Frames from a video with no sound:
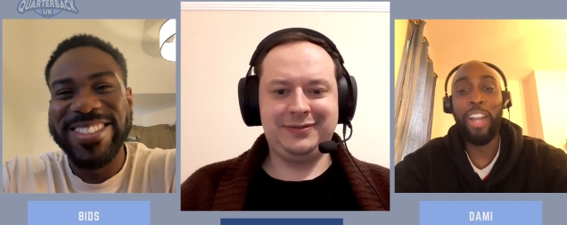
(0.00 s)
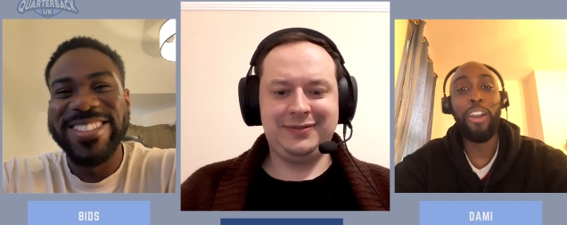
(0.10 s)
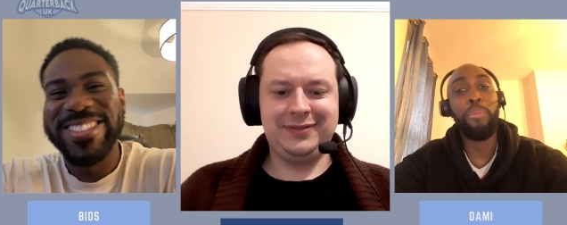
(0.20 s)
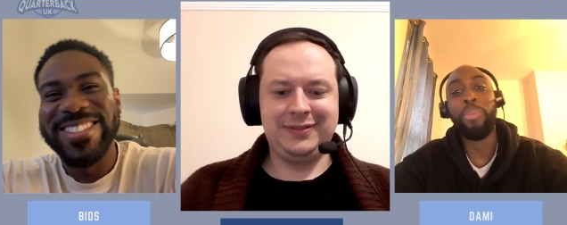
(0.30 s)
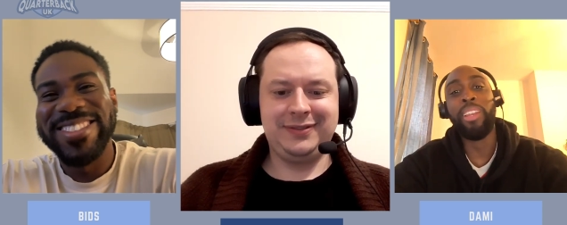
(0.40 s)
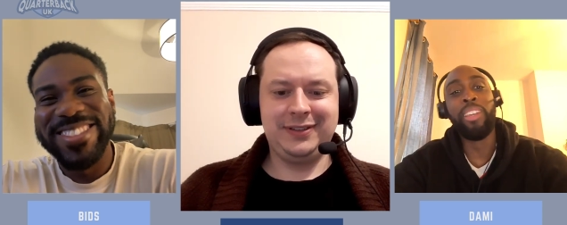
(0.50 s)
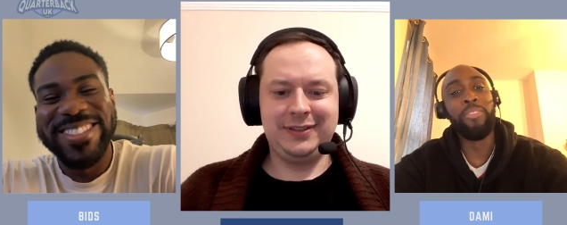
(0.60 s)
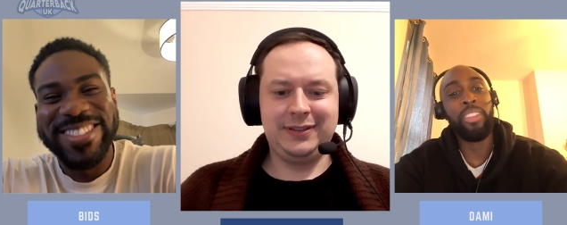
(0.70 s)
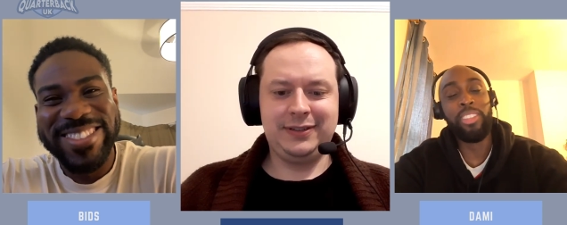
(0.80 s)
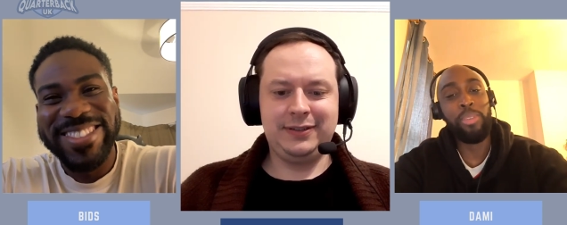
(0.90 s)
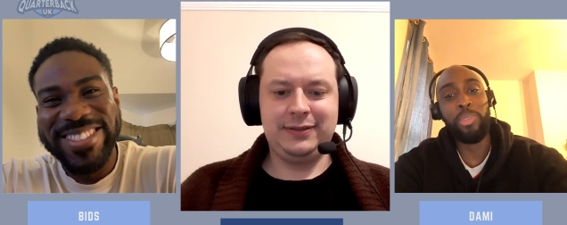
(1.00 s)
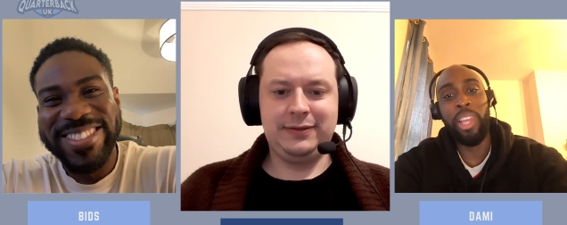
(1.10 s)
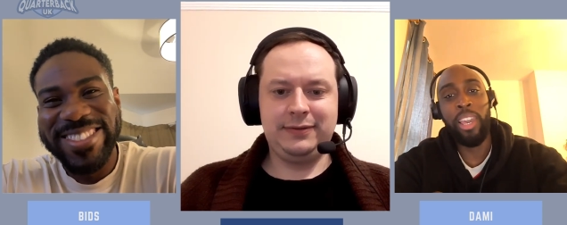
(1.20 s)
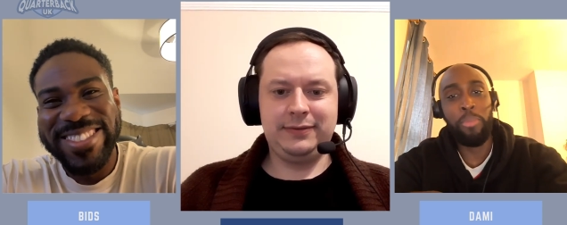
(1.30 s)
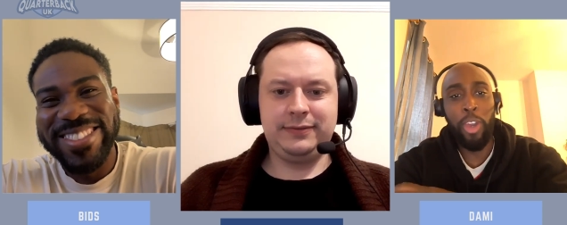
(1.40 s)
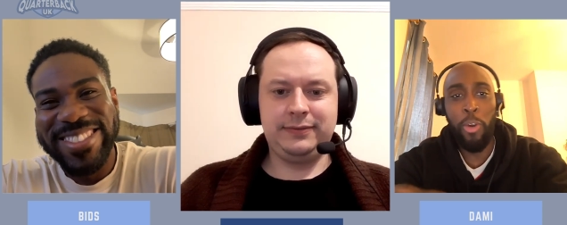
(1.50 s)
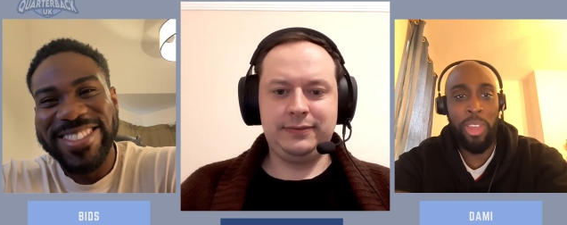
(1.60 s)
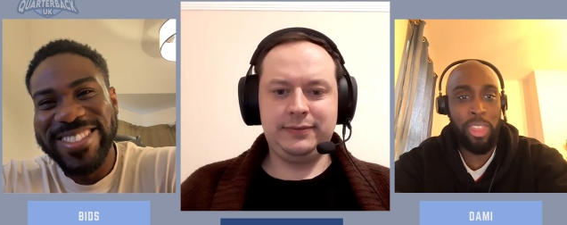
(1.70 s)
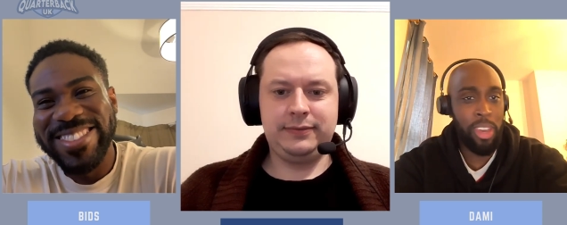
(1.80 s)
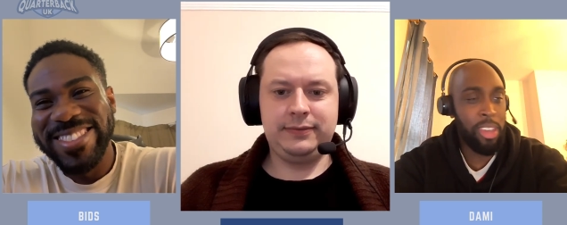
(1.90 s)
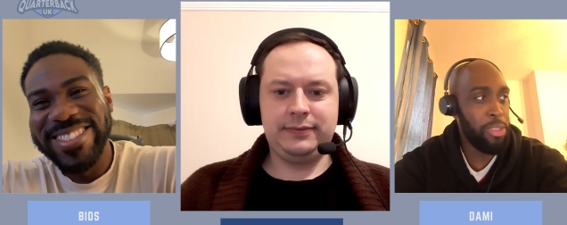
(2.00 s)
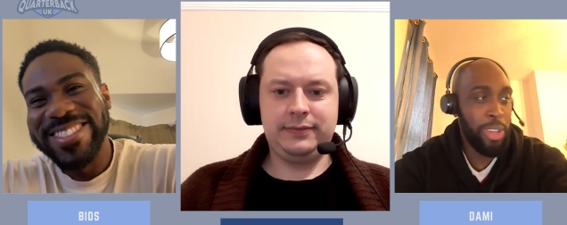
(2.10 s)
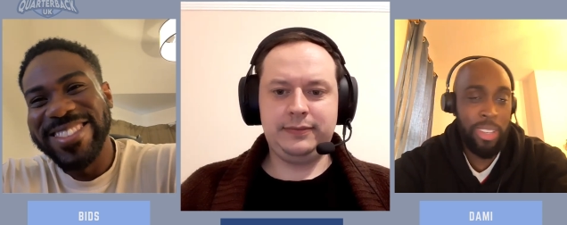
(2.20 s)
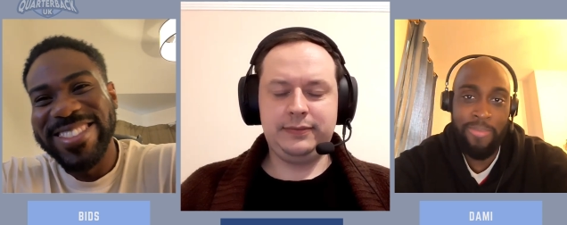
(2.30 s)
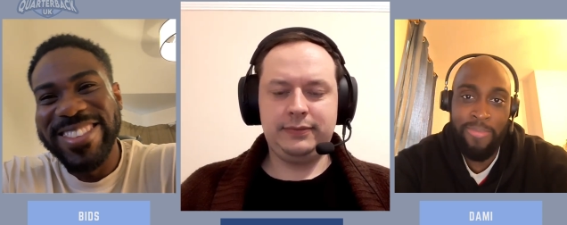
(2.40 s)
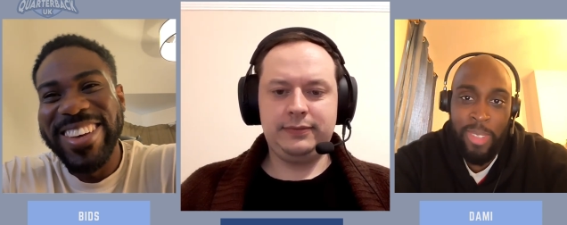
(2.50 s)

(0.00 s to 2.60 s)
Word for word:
Speaker 1: I can't believe the teams let him go at 33.